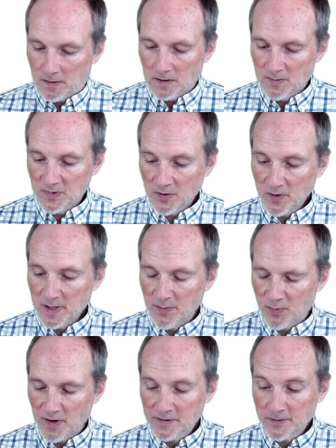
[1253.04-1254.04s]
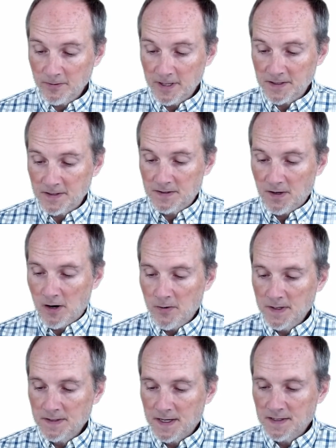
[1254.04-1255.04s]
The majority preference relation is
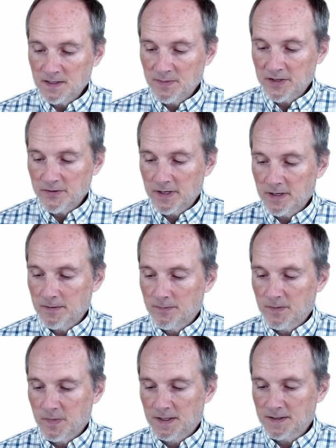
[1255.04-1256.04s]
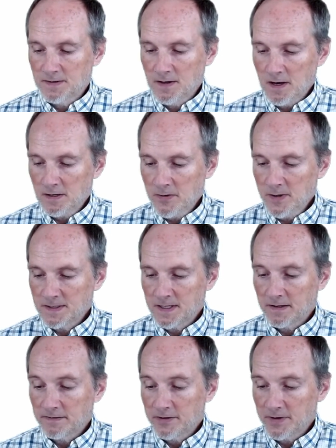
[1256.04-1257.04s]
always asymmetric. It's not always
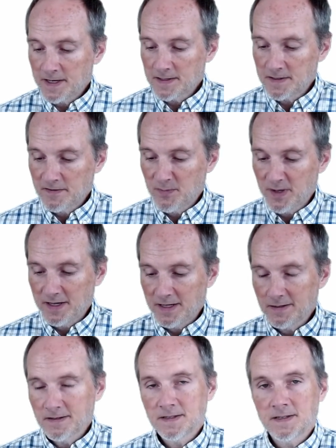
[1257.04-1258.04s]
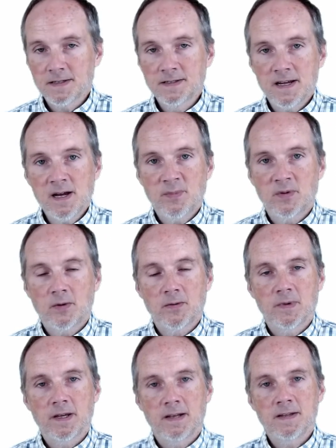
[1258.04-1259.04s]
negatively transitive, but in this example,
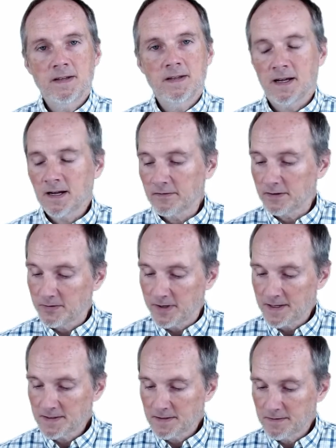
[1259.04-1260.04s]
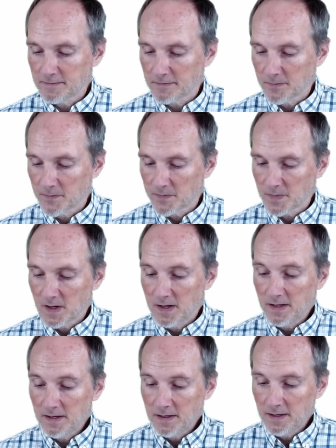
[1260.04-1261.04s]
it is negatively transitive.
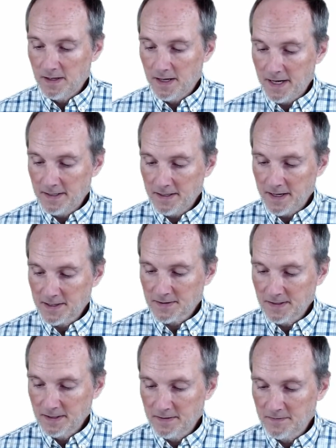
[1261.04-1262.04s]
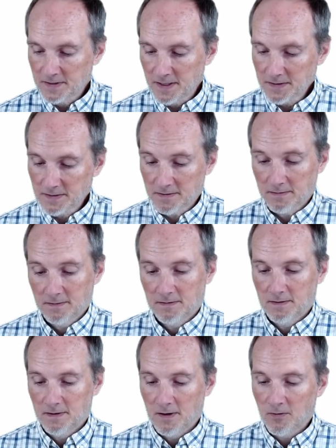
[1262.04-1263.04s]
And it actually gives us
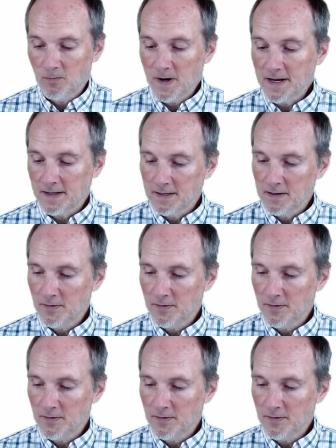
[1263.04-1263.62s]
a ranking of